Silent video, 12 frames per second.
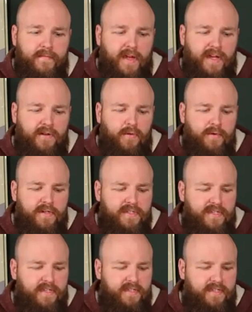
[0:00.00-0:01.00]
I don't want
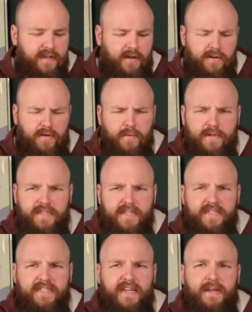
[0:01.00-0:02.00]
to see I don't want to
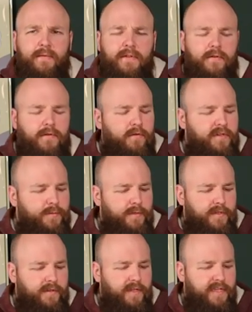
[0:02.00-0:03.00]
say stable or horse,
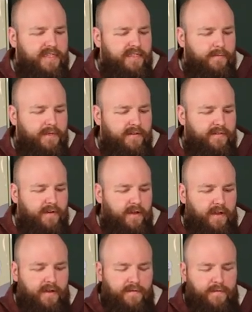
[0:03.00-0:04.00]
but at least a bit of
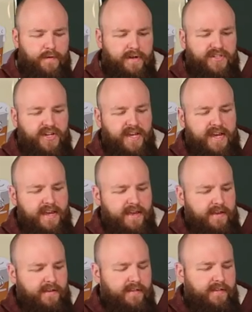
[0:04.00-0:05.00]
fresh
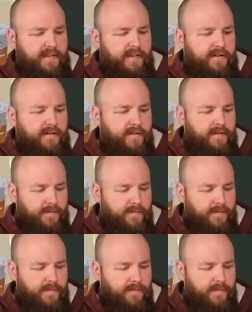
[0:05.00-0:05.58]
hay in there.